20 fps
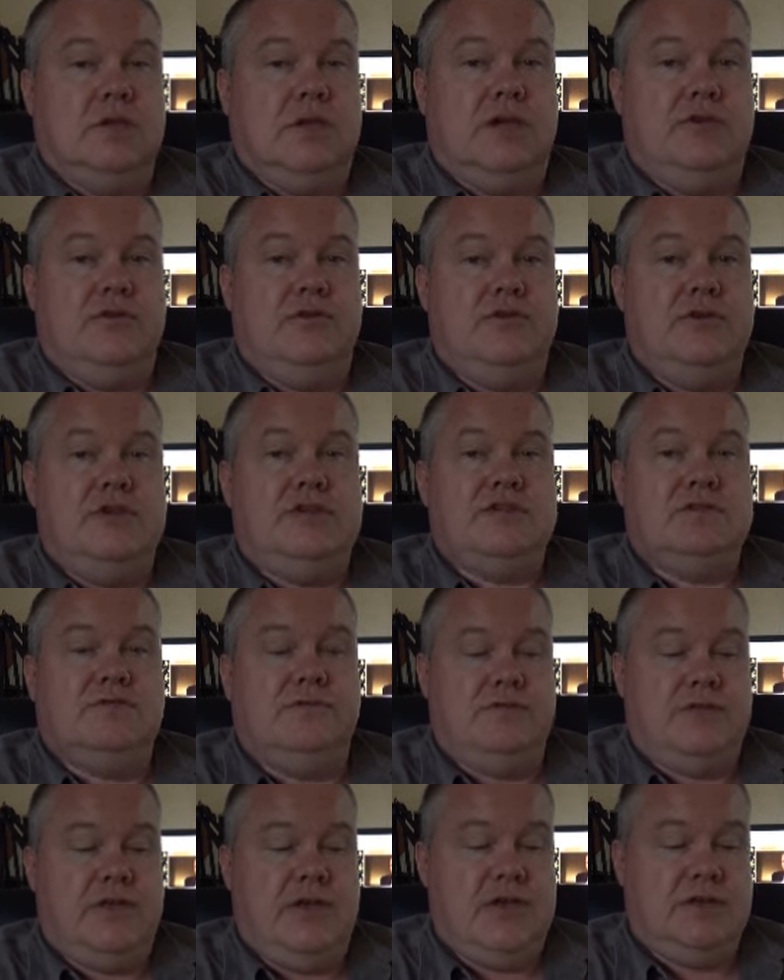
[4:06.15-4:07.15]
And the reason
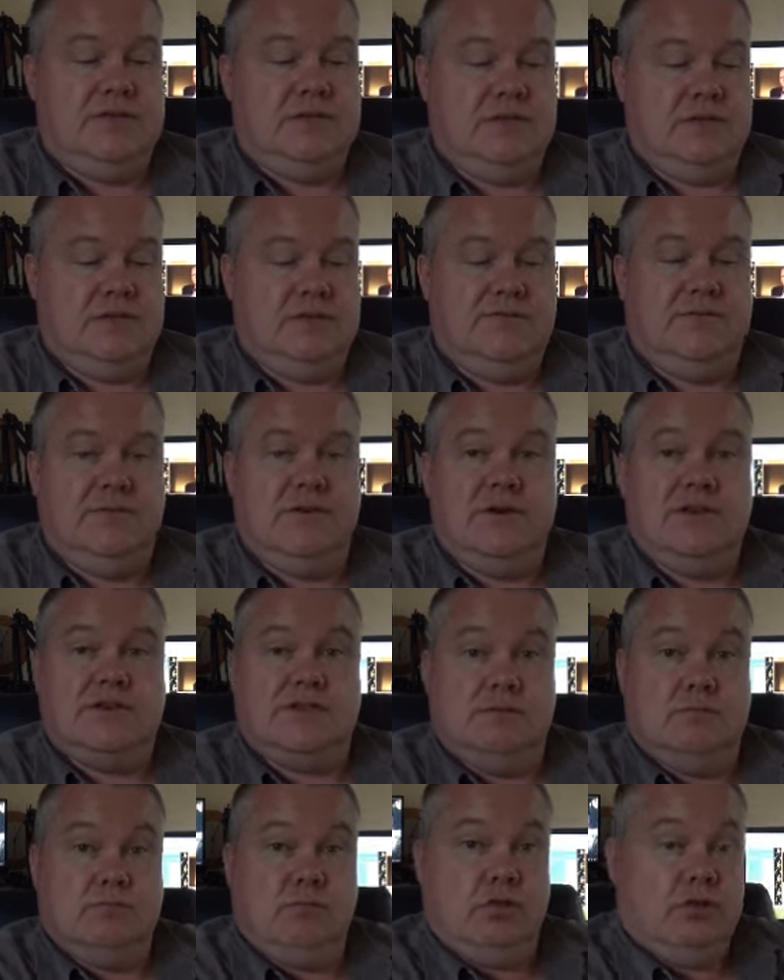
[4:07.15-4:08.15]
for that is very
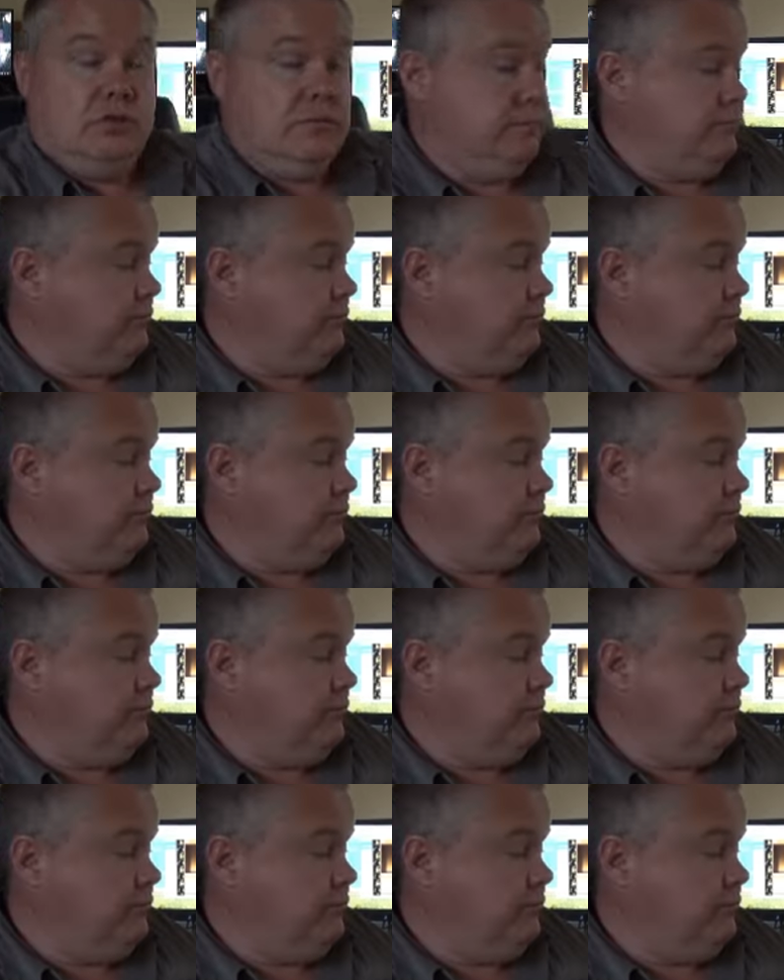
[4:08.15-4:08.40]
simple.